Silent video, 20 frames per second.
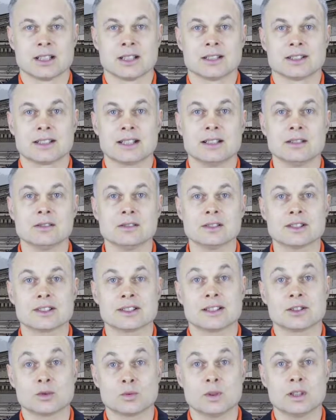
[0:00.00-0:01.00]
Skills
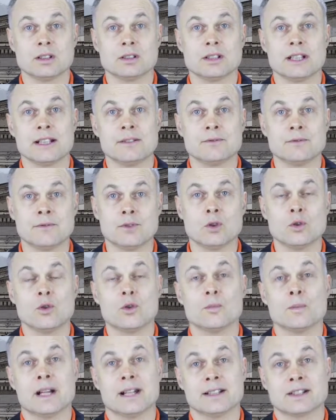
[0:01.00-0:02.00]
that will
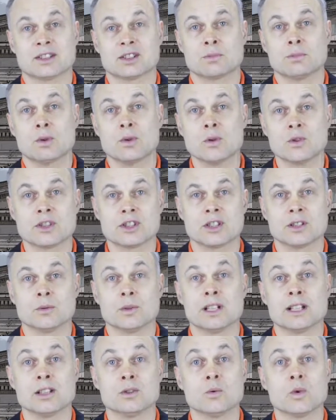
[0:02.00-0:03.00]
inform and support you
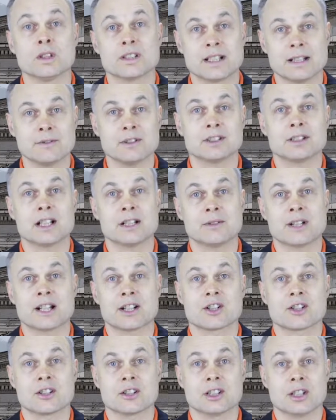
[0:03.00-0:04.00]
in whatever
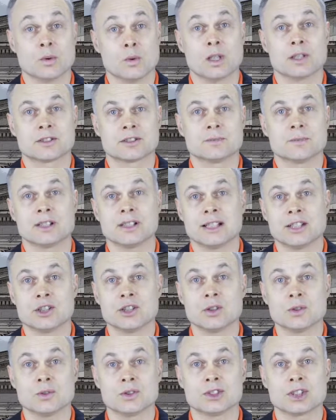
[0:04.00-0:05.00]
direction you ultimately
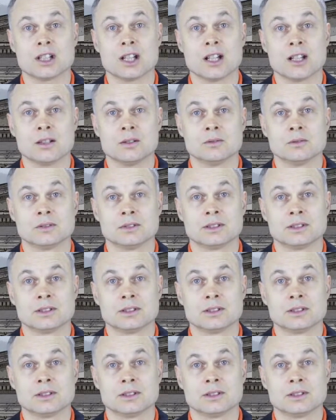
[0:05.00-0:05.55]
choose to go.